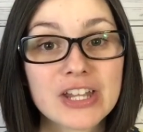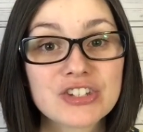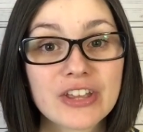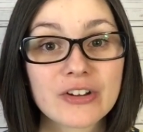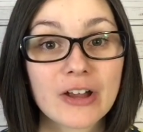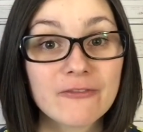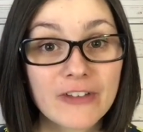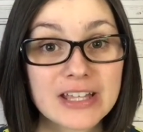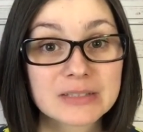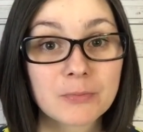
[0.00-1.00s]
each other on
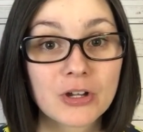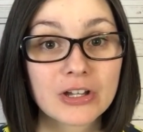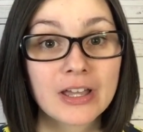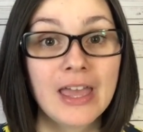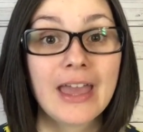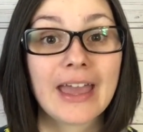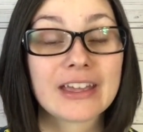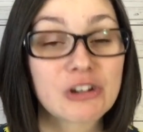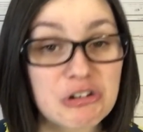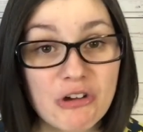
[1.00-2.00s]
Facebook
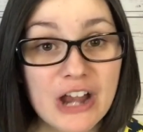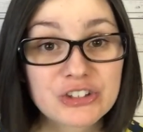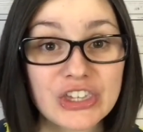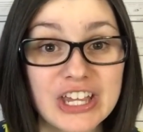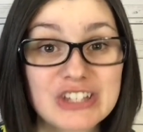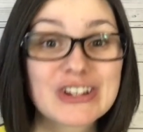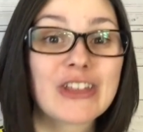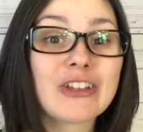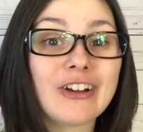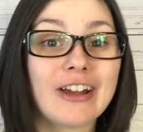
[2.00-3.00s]
and congratulate each
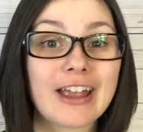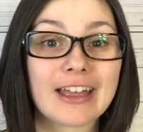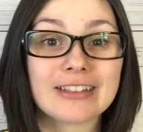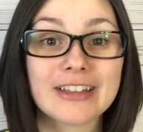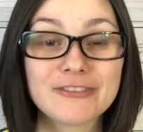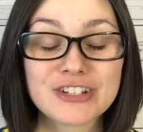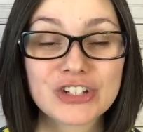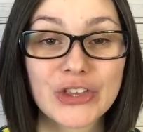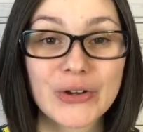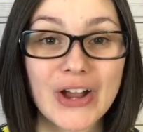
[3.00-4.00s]
other and lift each
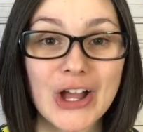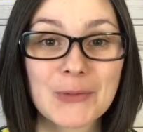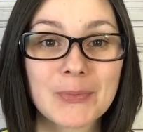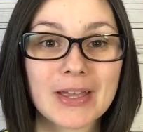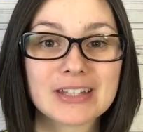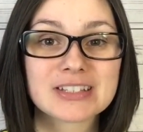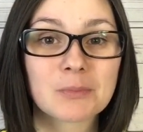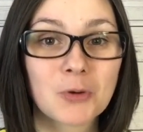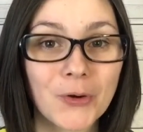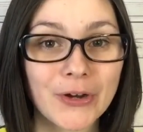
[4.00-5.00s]
other up and
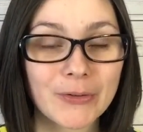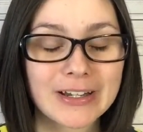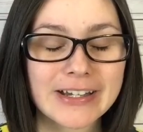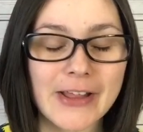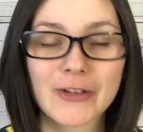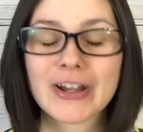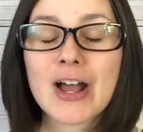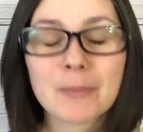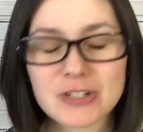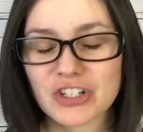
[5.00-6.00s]
support one another and
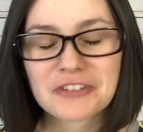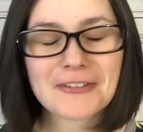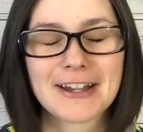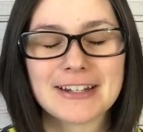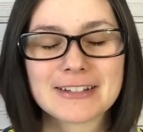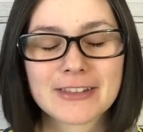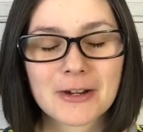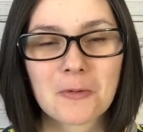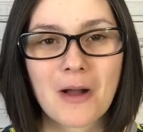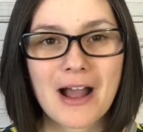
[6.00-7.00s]
help each other find
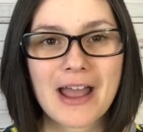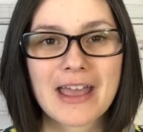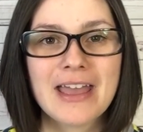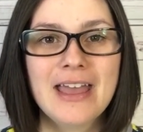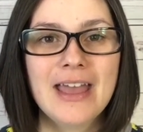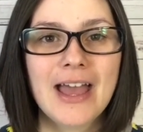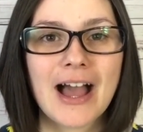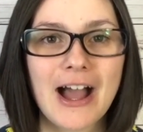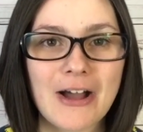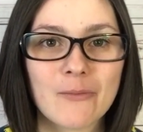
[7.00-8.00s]
their why.
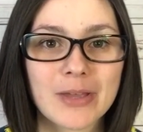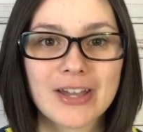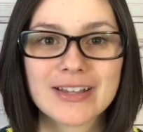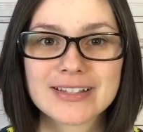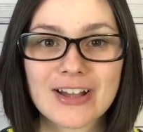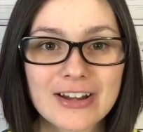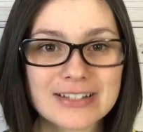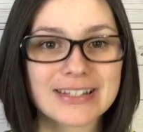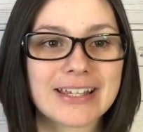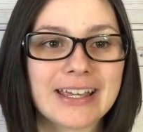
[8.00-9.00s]
Because
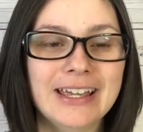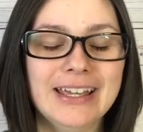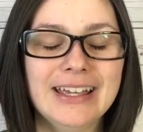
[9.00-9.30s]
honestly,